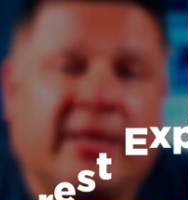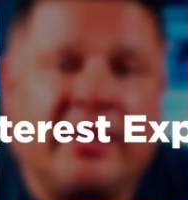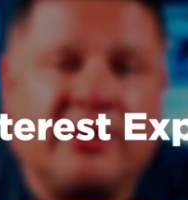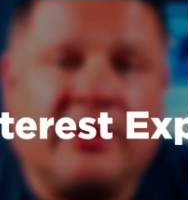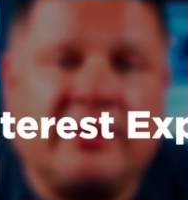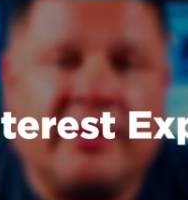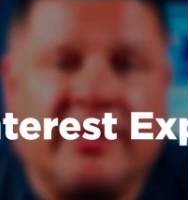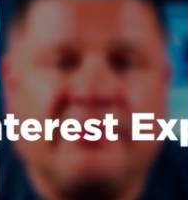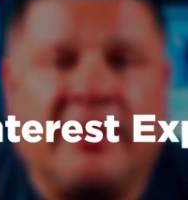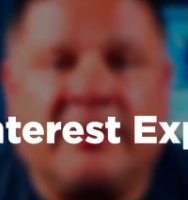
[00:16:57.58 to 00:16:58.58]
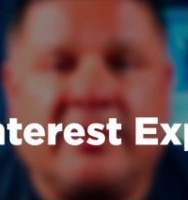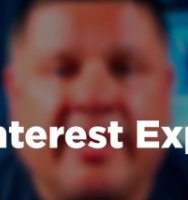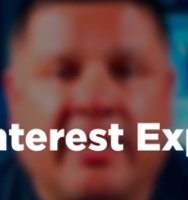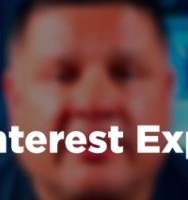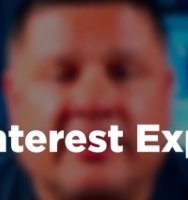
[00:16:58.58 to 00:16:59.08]
interest expense
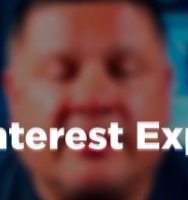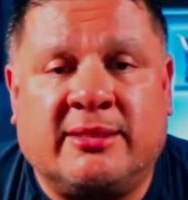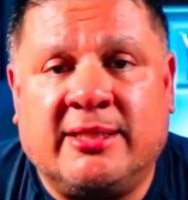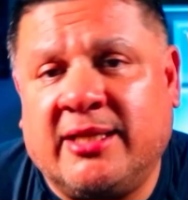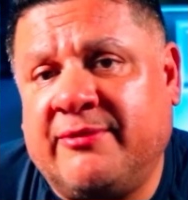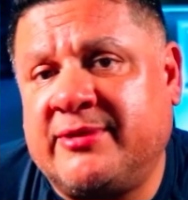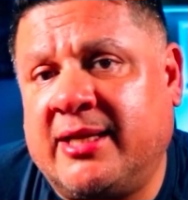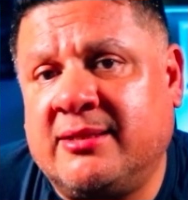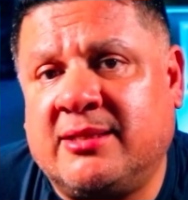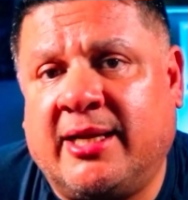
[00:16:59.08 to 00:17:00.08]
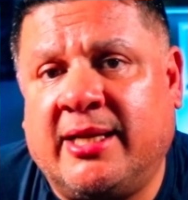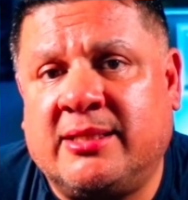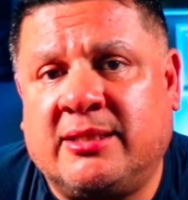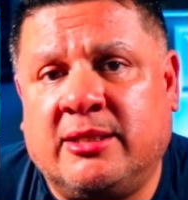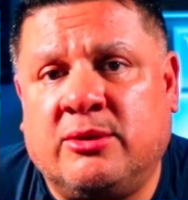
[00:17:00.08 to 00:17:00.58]
analysis. And this gives insight
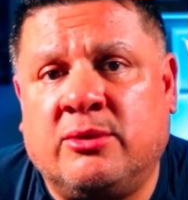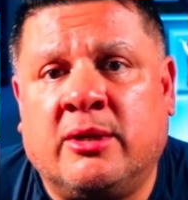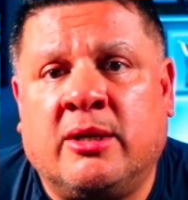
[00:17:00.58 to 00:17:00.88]
to